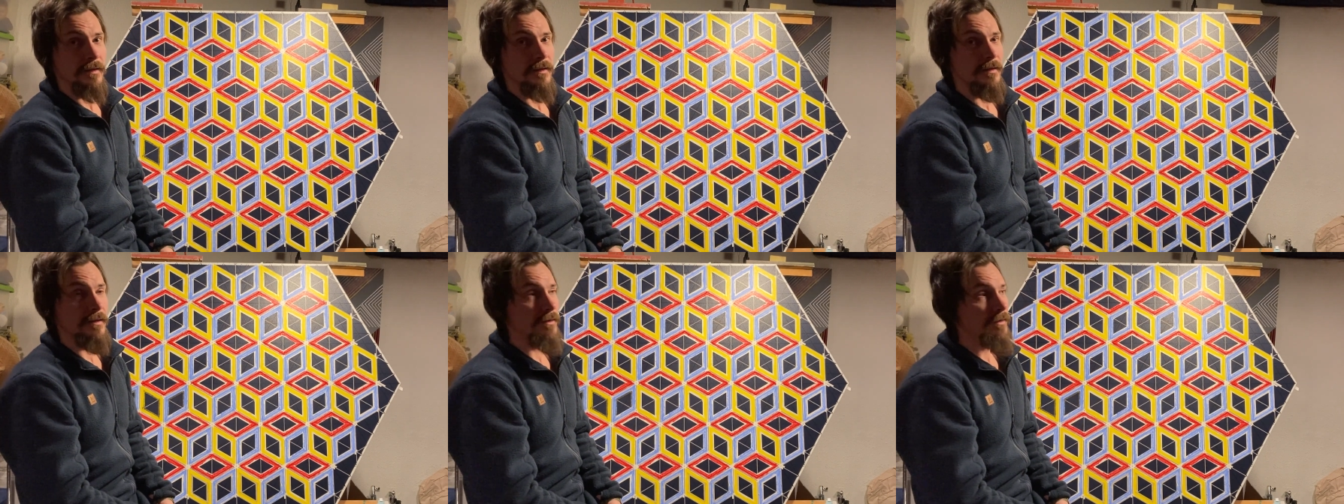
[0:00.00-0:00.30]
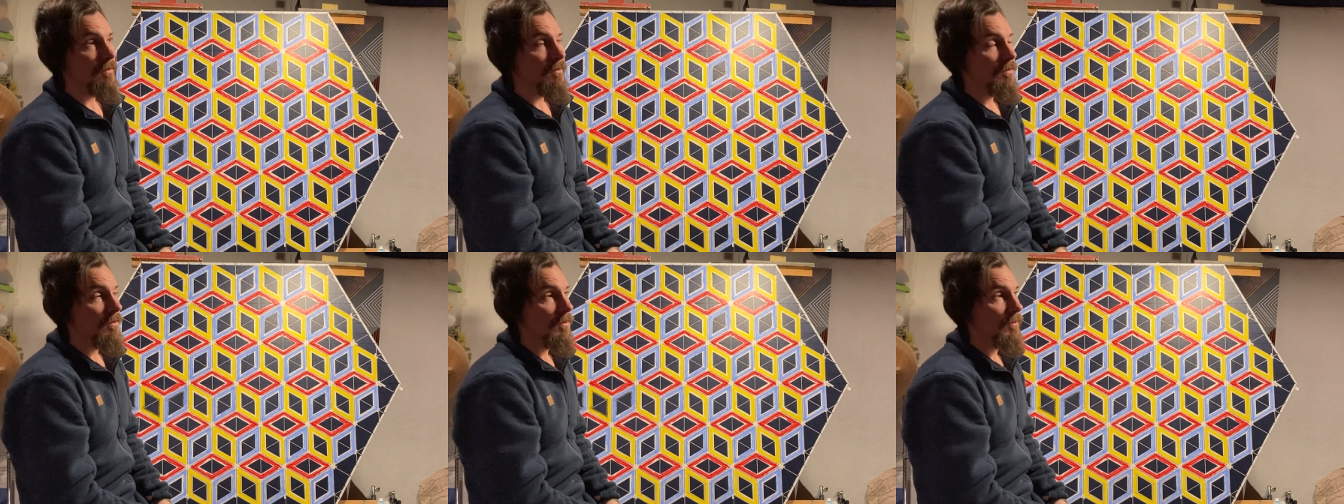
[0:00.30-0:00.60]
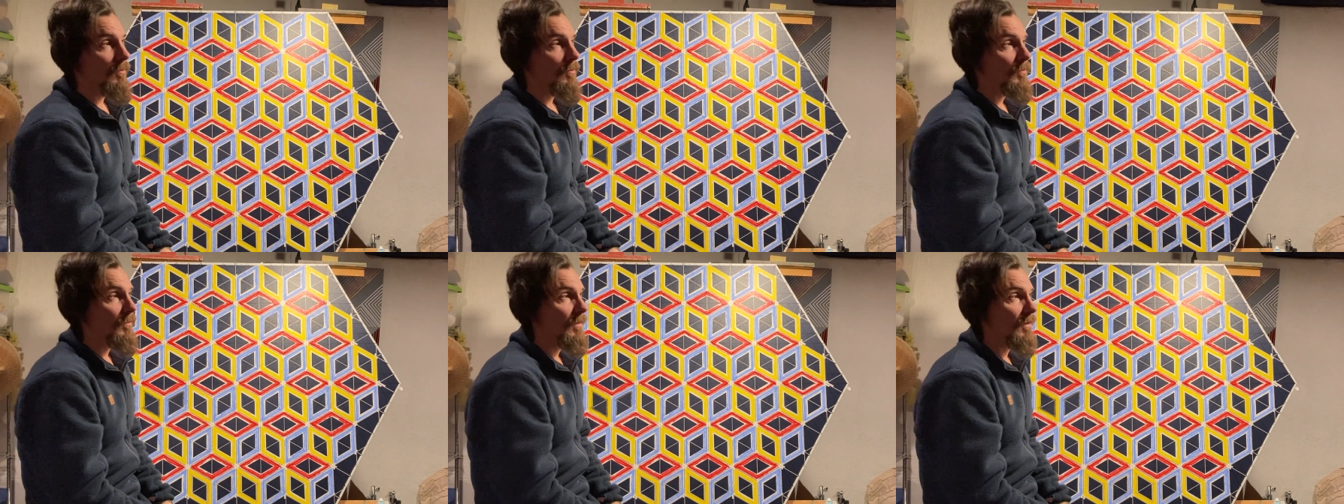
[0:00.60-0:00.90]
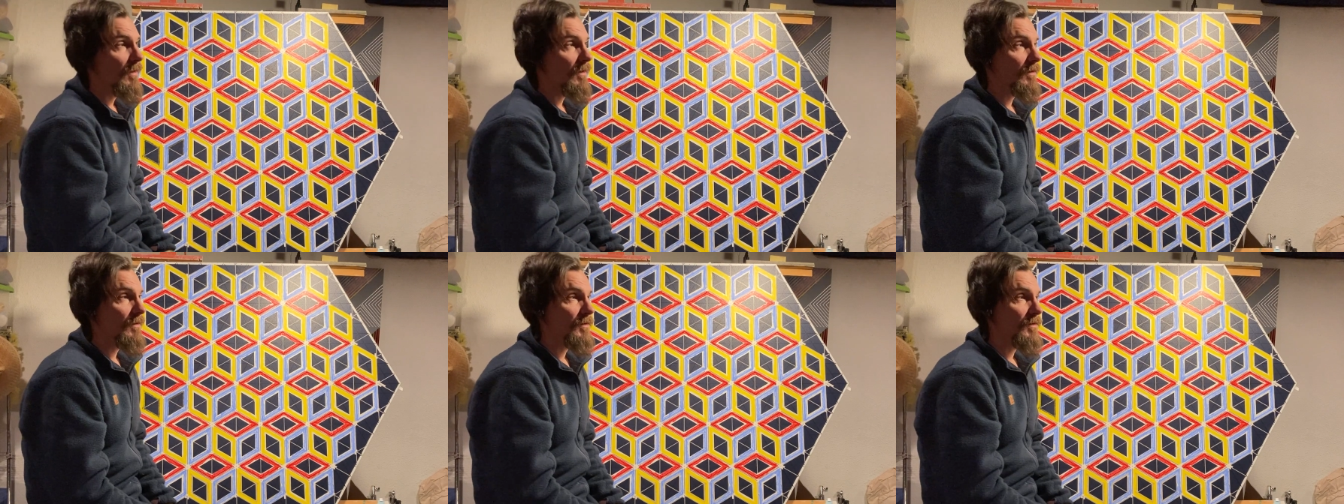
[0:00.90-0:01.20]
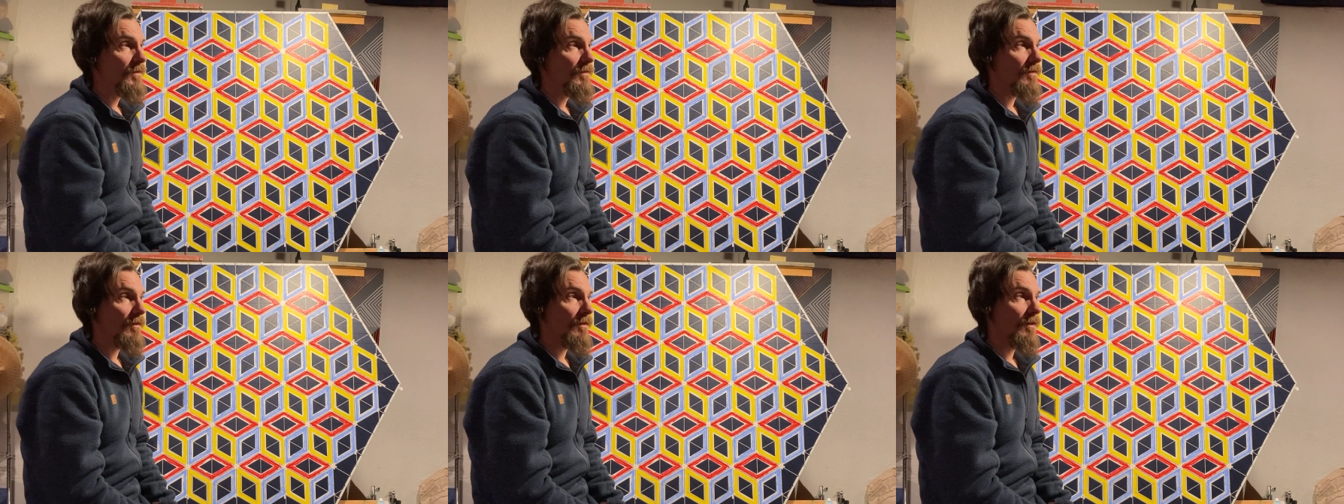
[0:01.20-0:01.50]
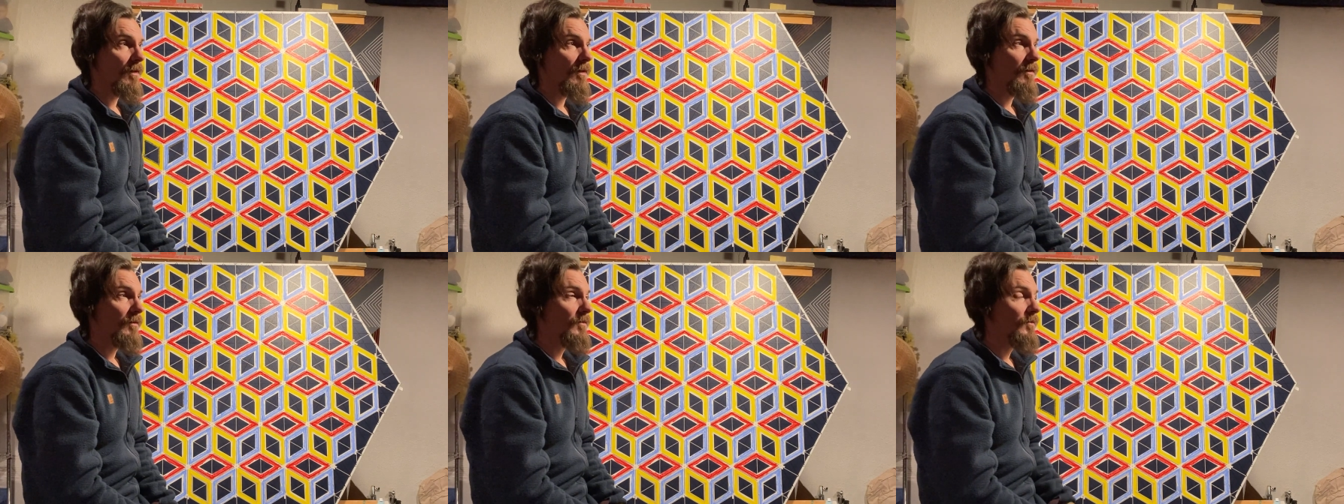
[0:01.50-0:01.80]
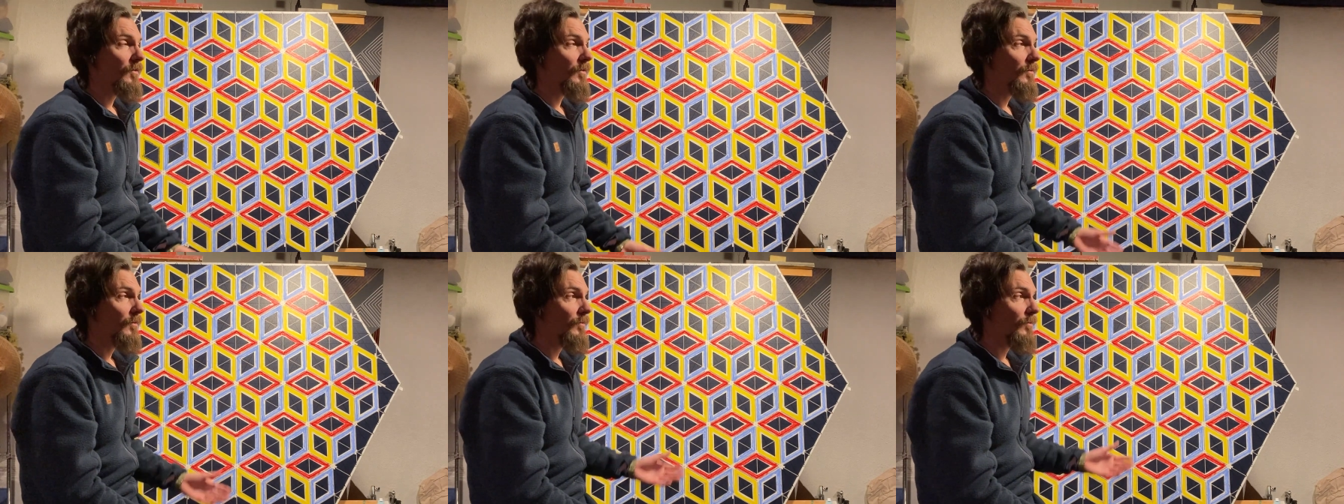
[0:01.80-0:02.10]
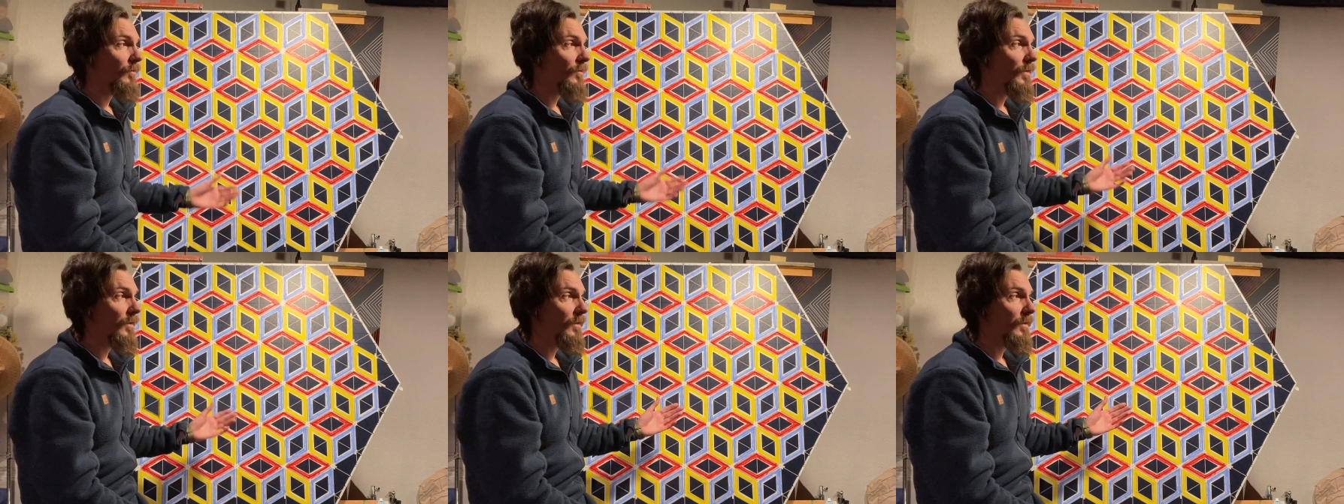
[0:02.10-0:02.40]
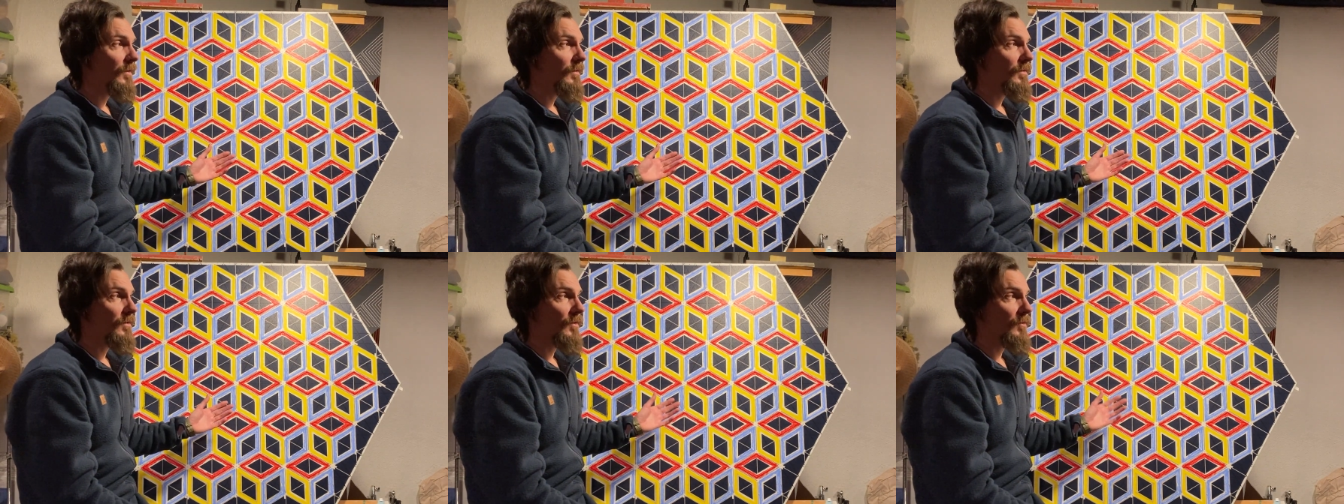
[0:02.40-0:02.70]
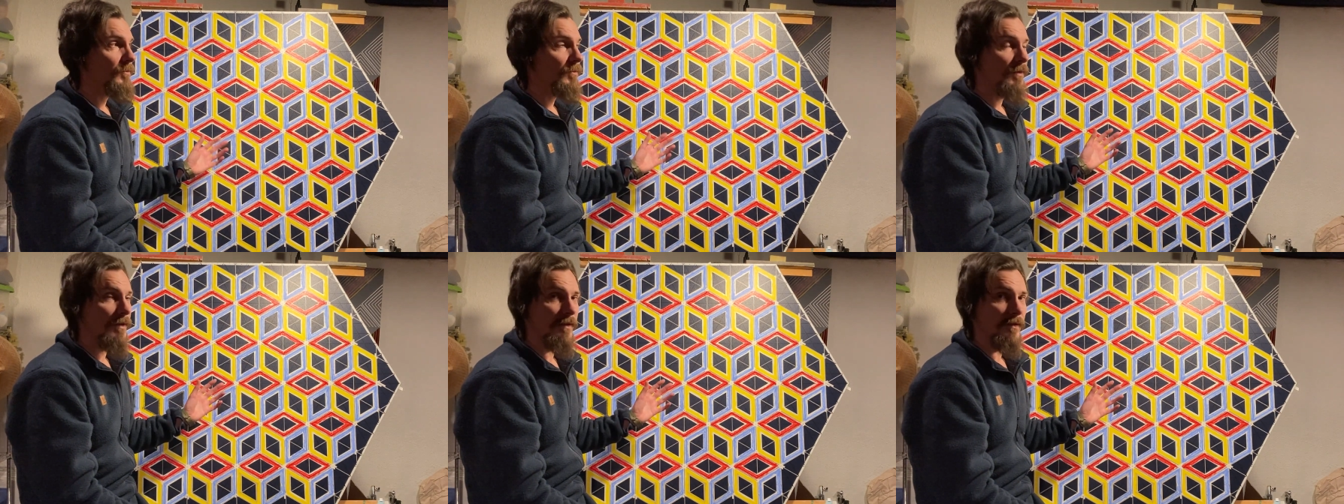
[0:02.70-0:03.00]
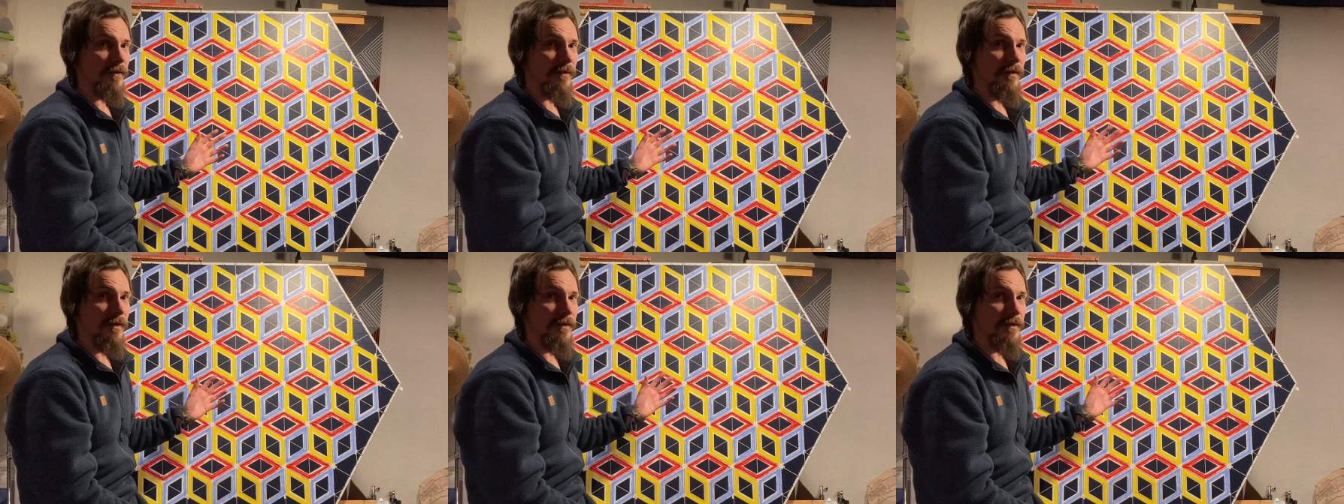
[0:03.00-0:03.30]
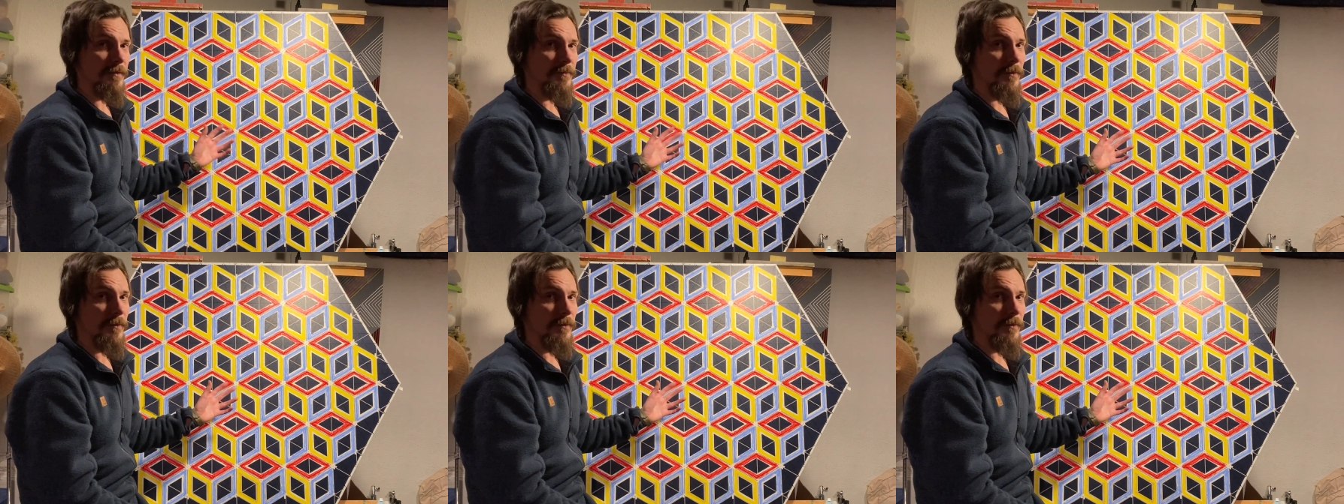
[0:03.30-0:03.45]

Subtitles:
You know, there's a degree to which this